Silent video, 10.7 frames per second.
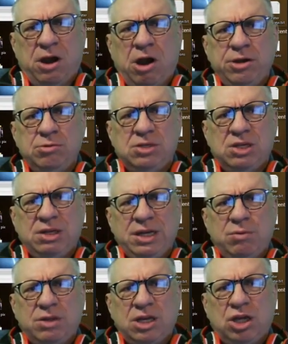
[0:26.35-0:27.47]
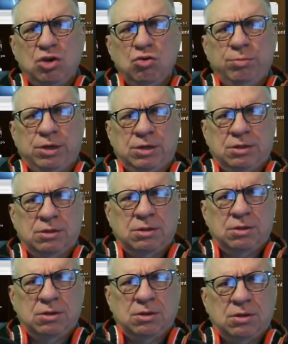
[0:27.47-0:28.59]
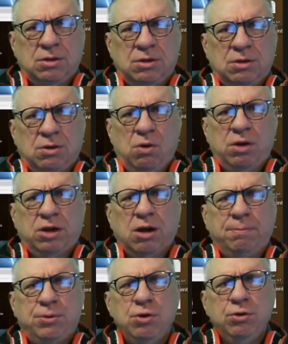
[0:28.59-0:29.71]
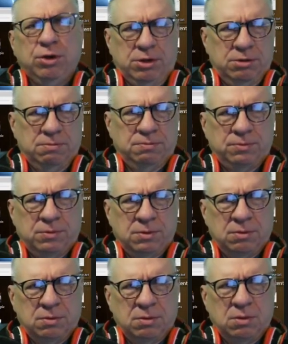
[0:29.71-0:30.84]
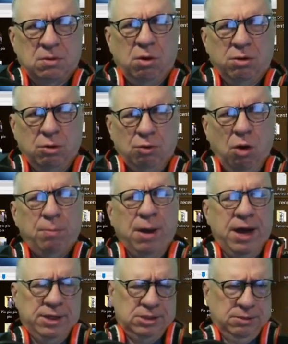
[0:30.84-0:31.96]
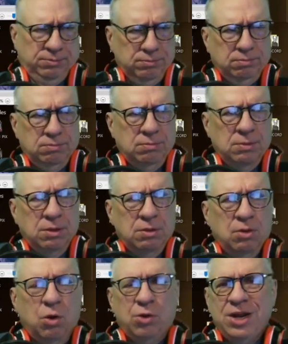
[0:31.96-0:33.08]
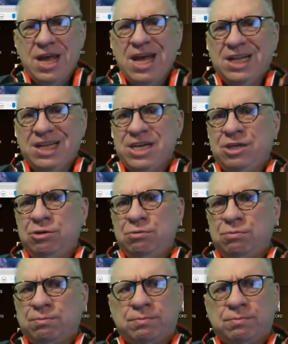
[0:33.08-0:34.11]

Are you dealing with a human, or a computer, or a robot, or an alien?